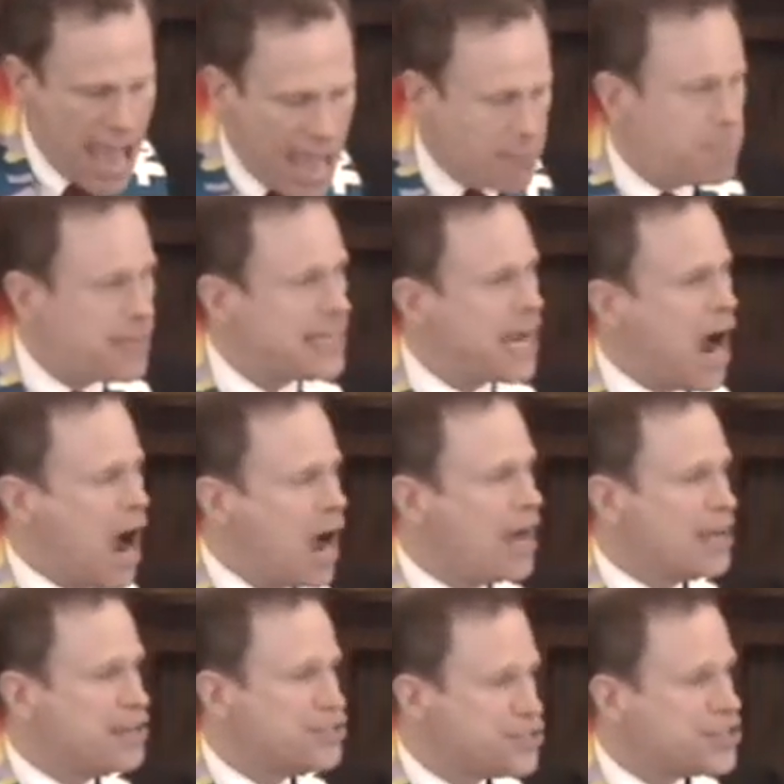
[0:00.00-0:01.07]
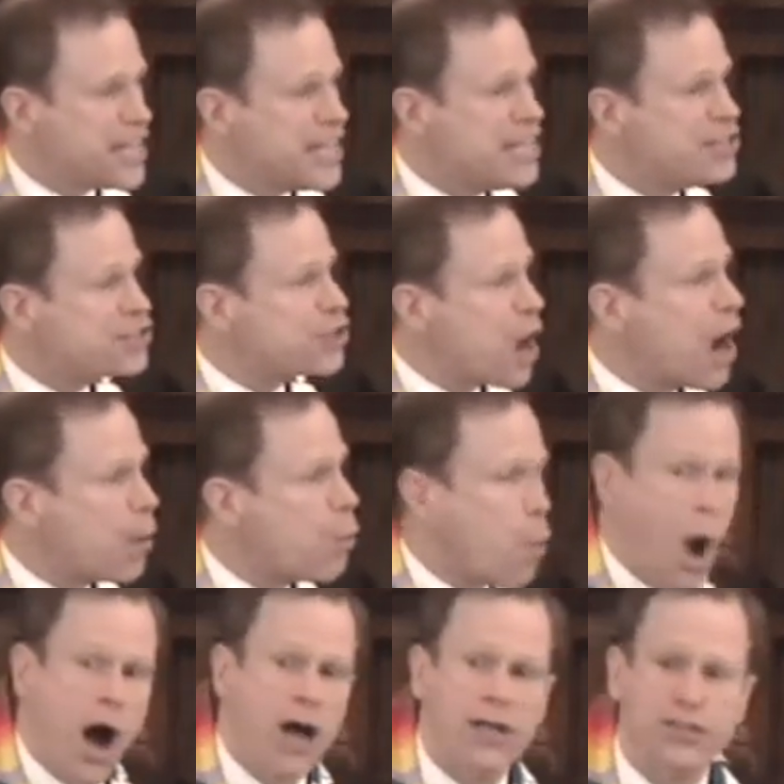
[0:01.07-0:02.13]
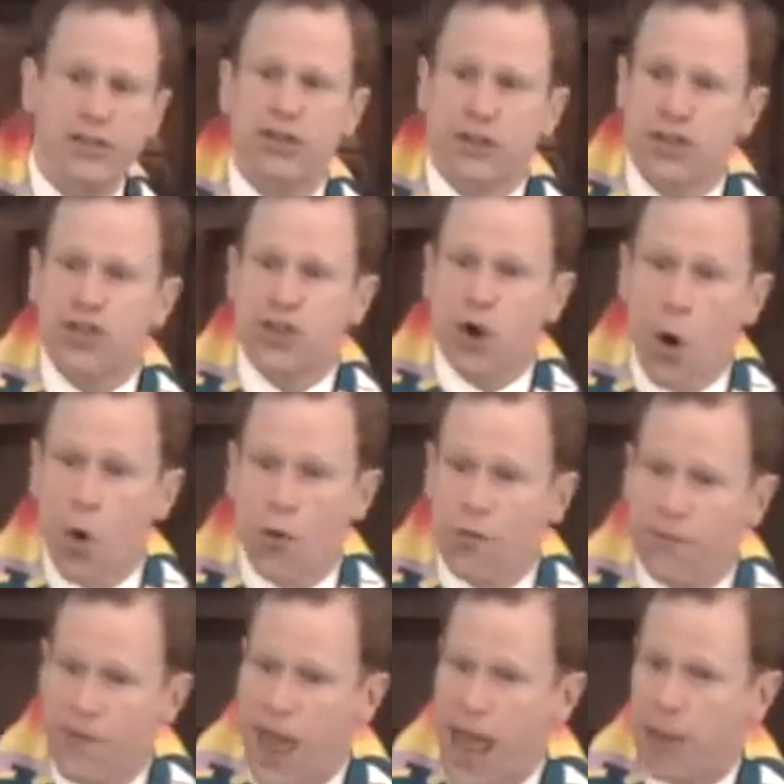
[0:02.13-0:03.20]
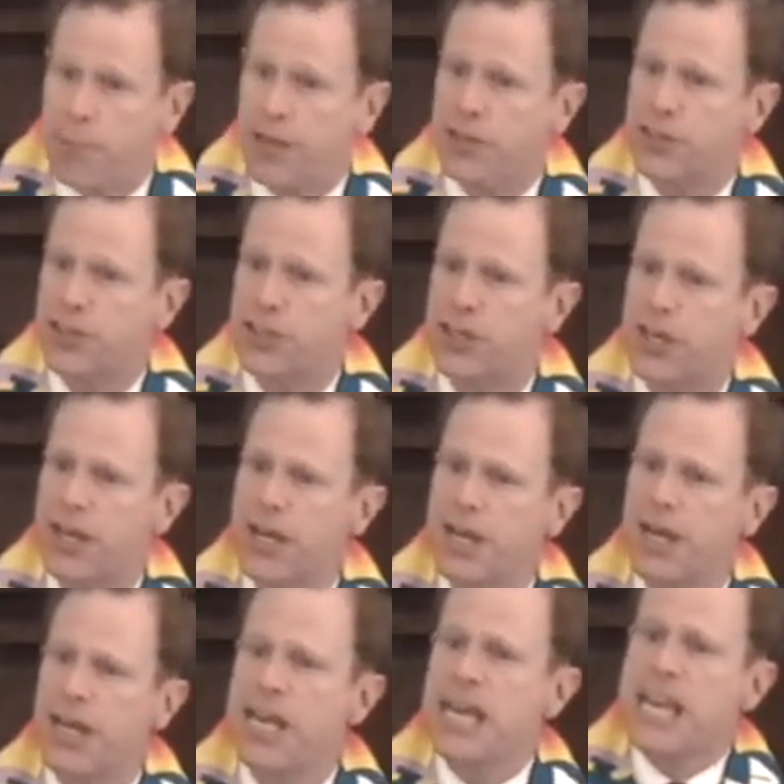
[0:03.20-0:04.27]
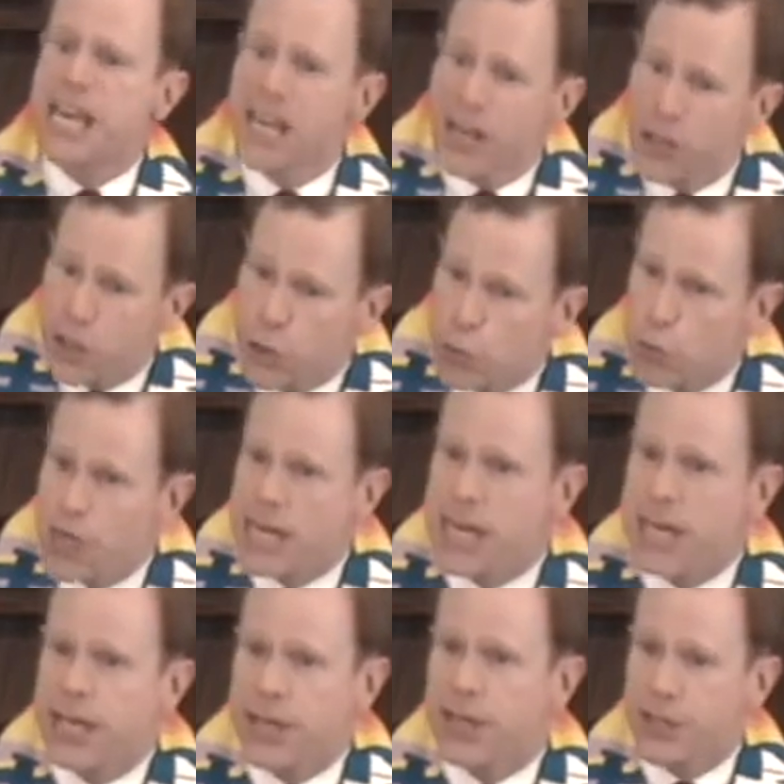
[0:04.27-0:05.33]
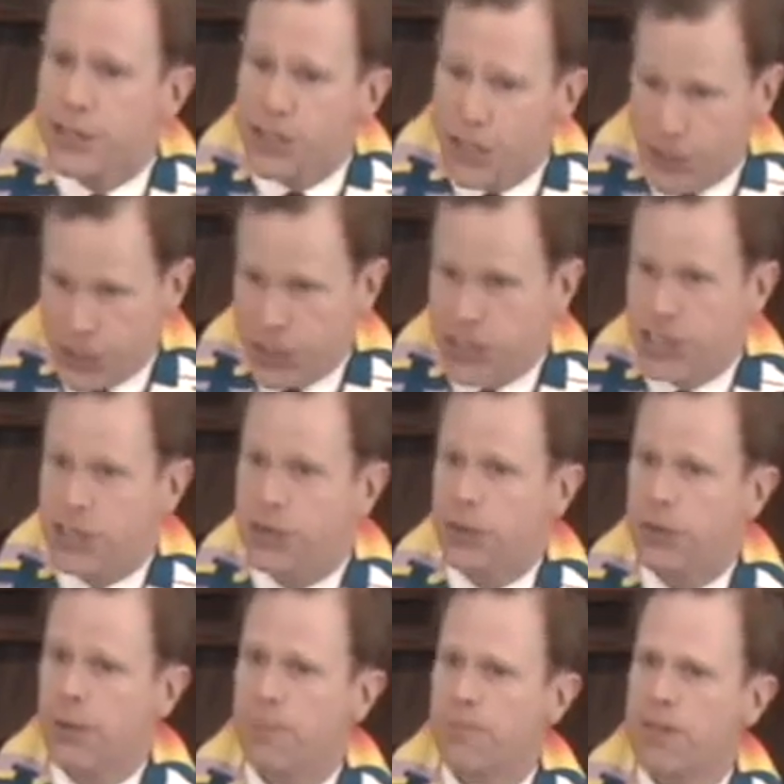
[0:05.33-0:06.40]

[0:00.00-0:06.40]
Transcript: And because Esau was so famished, he agreed to the deal.